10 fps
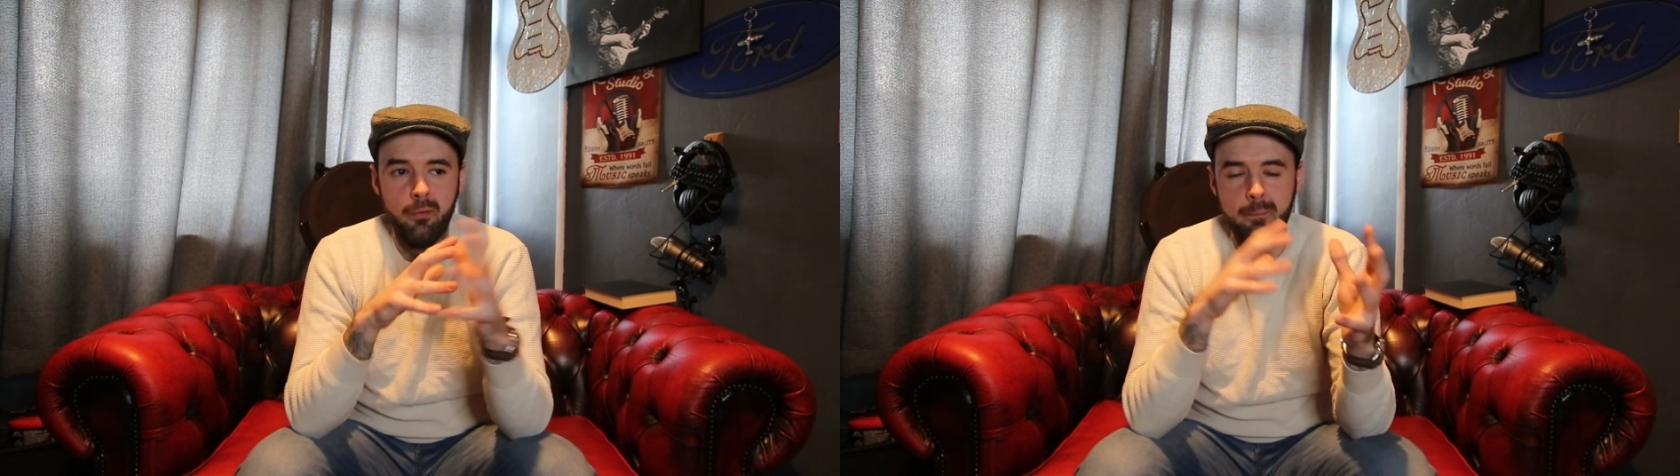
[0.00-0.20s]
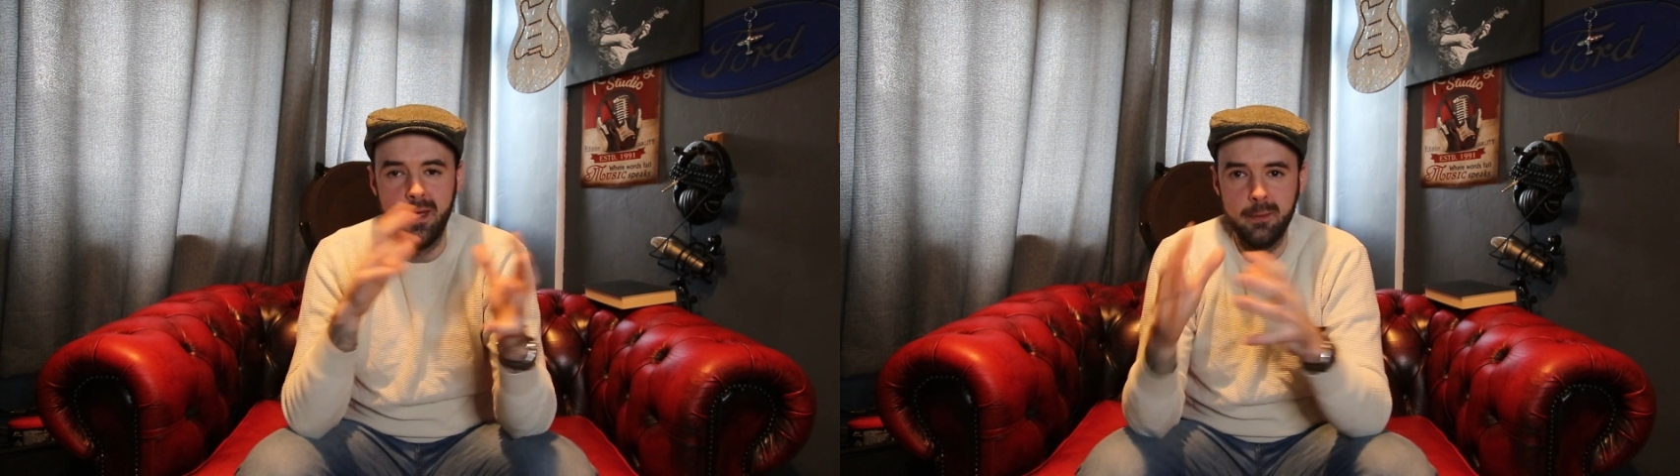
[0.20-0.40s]
the
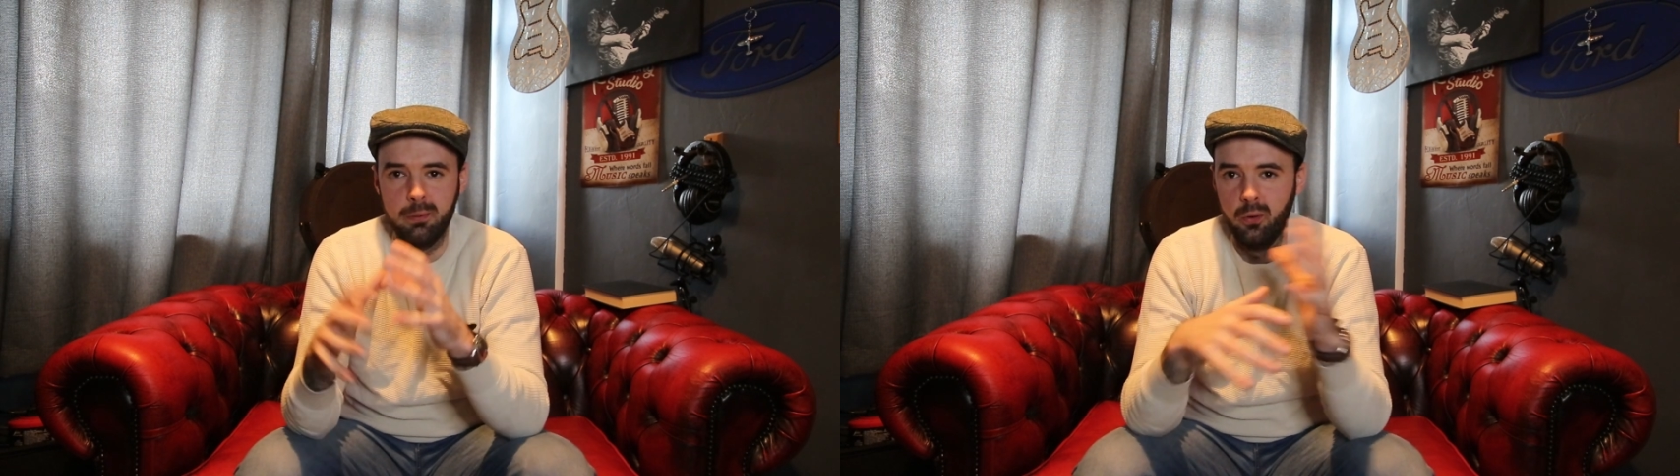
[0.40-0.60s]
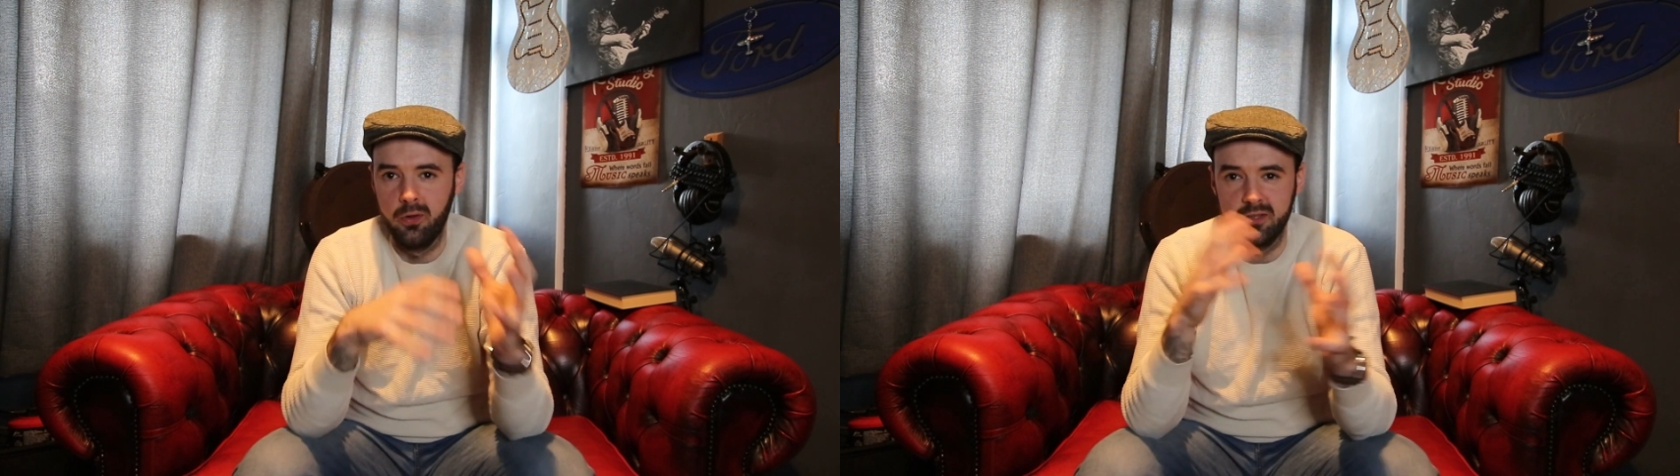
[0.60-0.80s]

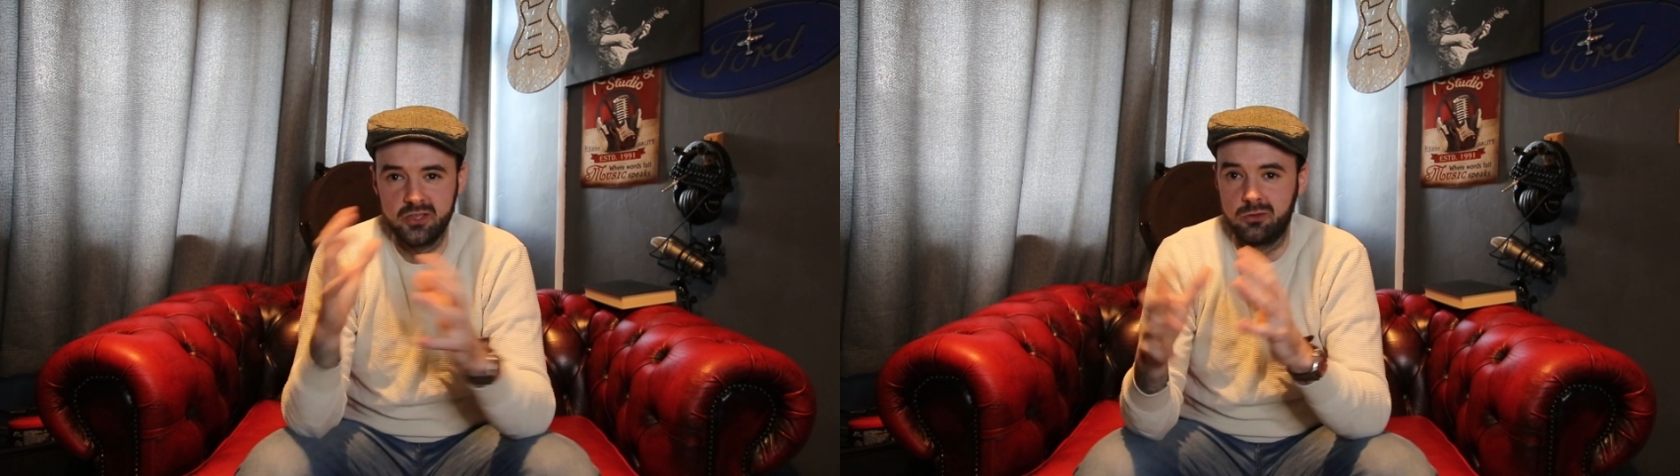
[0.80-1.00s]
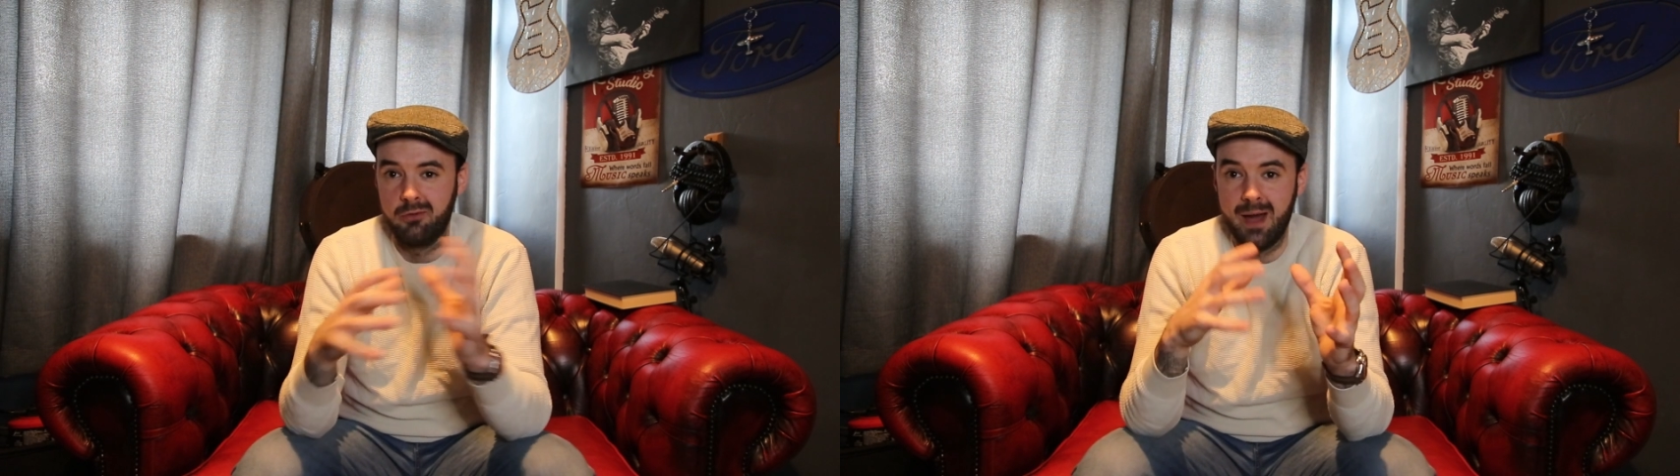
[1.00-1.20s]
people that
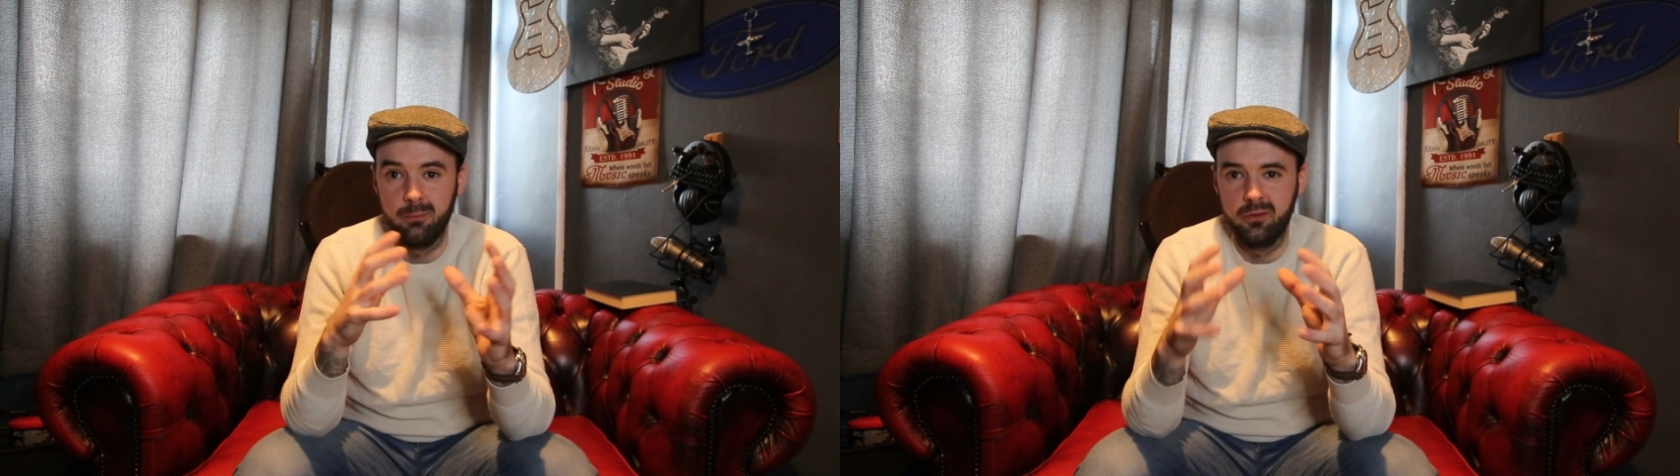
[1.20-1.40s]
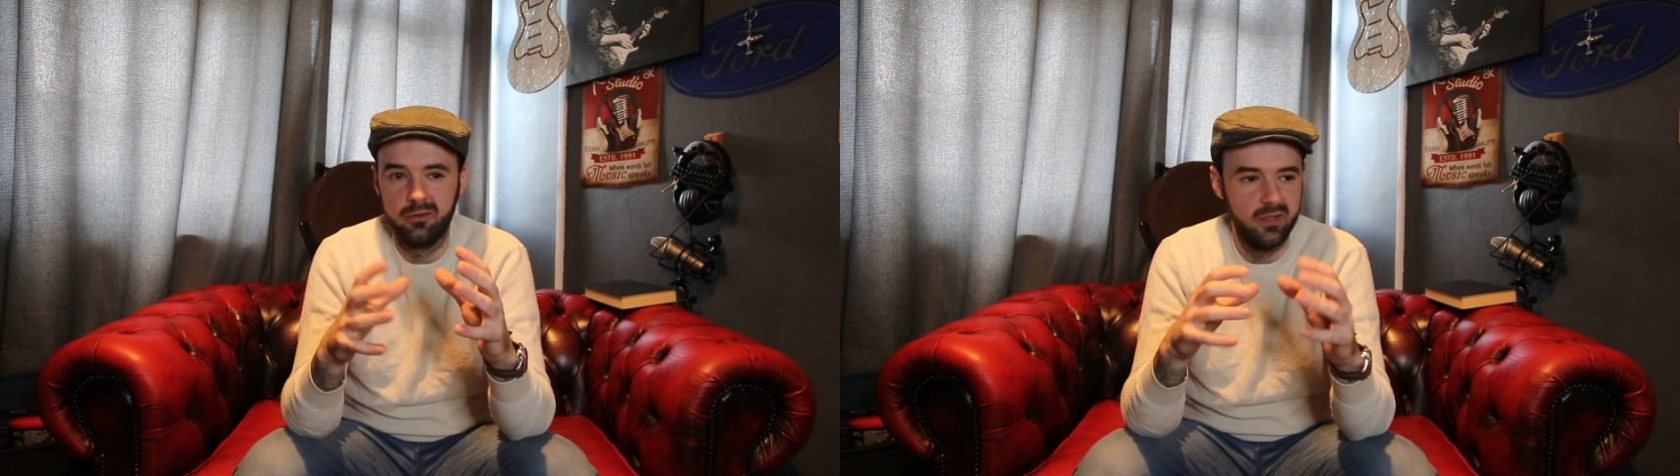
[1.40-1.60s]

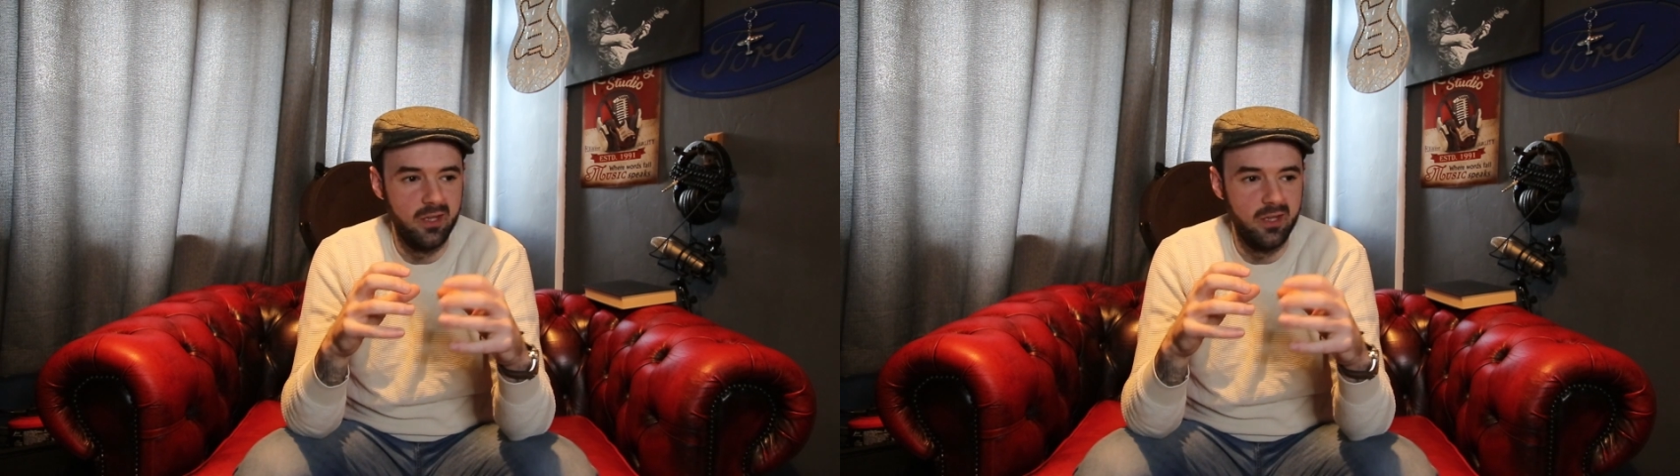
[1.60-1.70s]
surround,